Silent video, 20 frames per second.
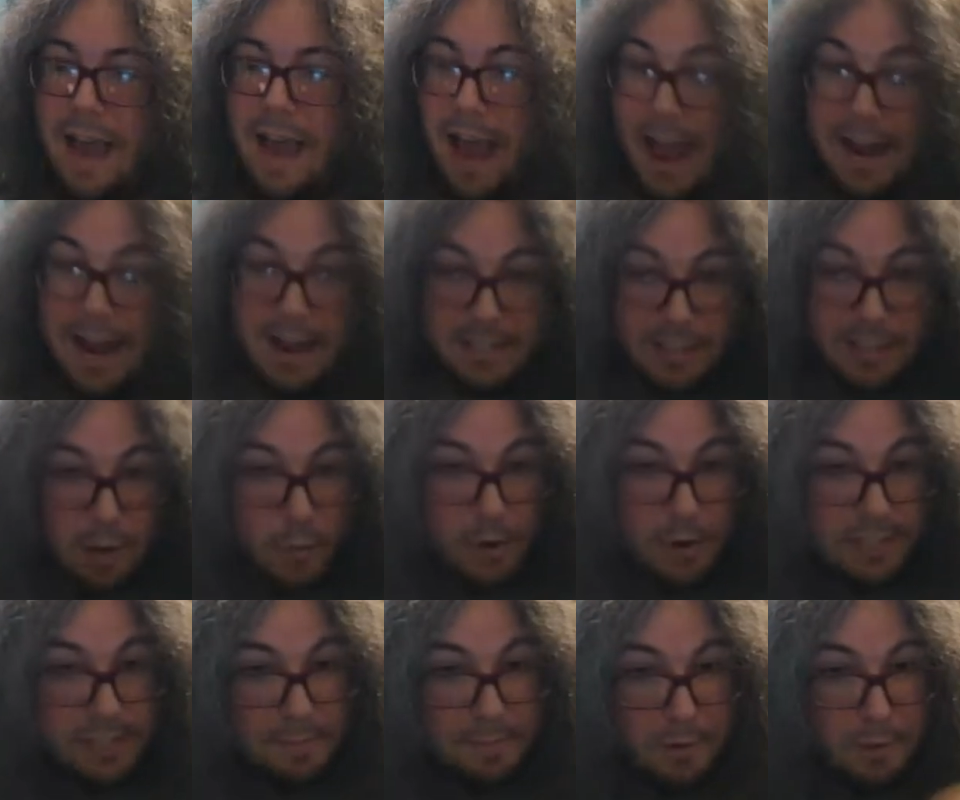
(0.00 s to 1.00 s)
and as I
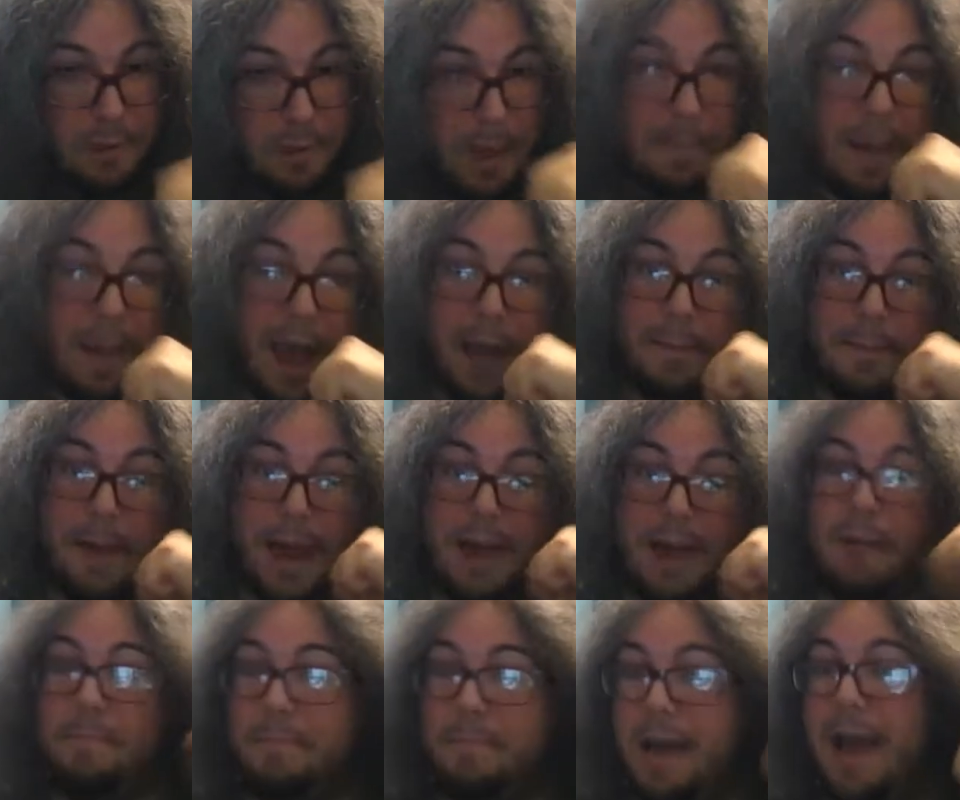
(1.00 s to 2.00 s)
went to put my
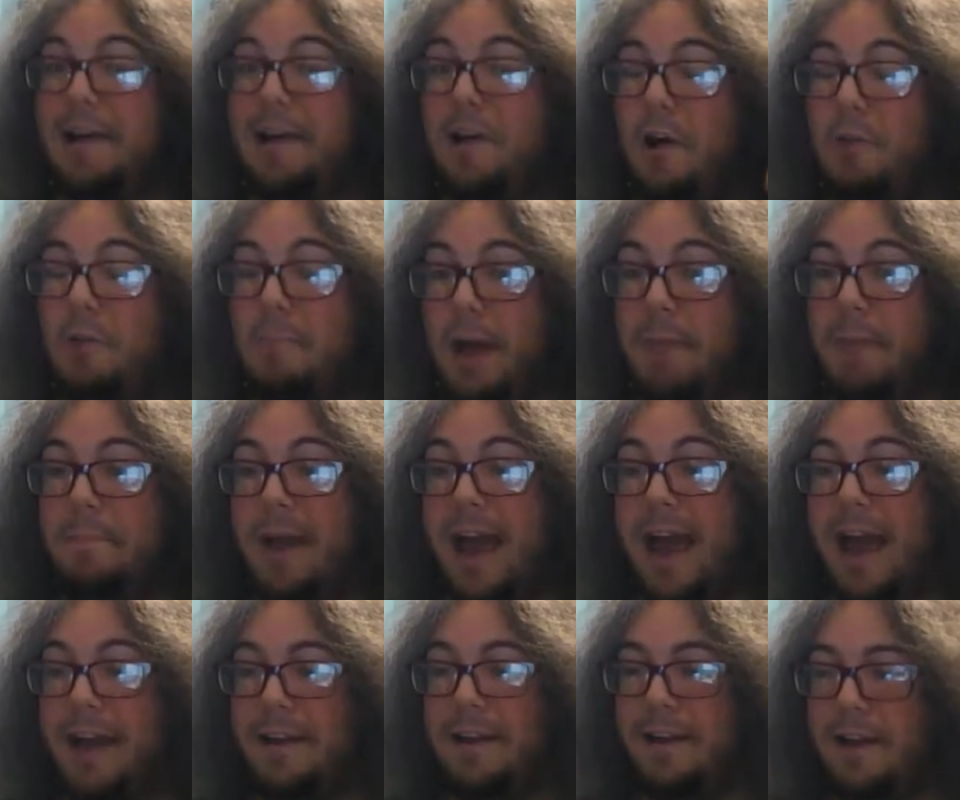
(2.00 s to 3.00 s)
backpack back on my
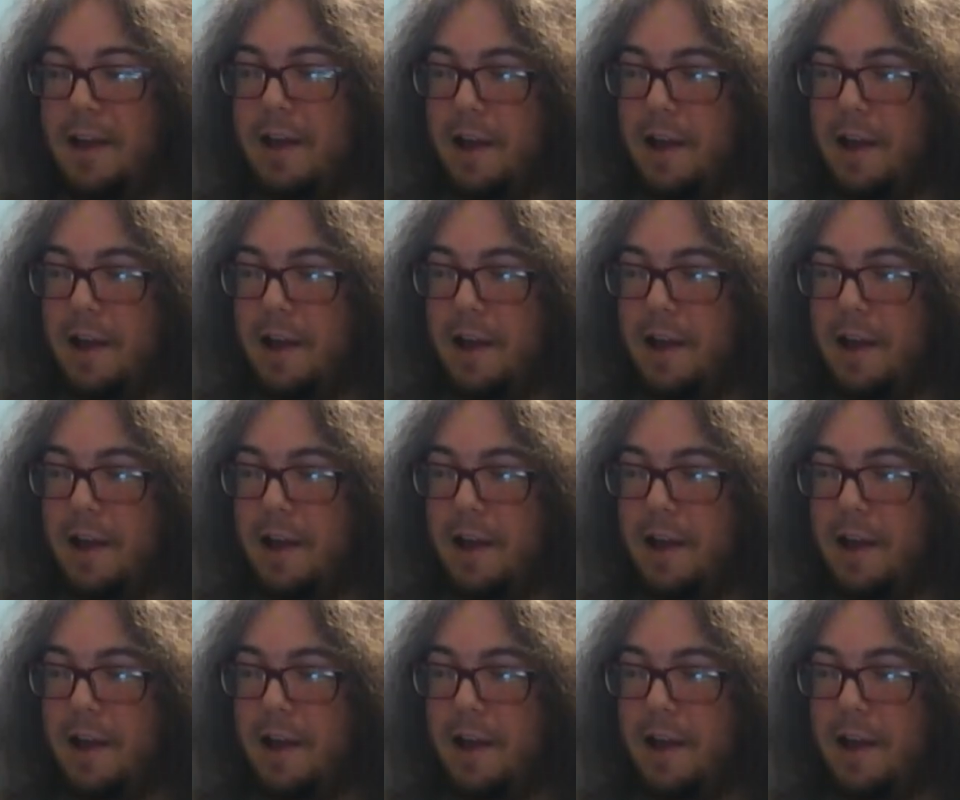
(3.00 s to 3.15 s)
back,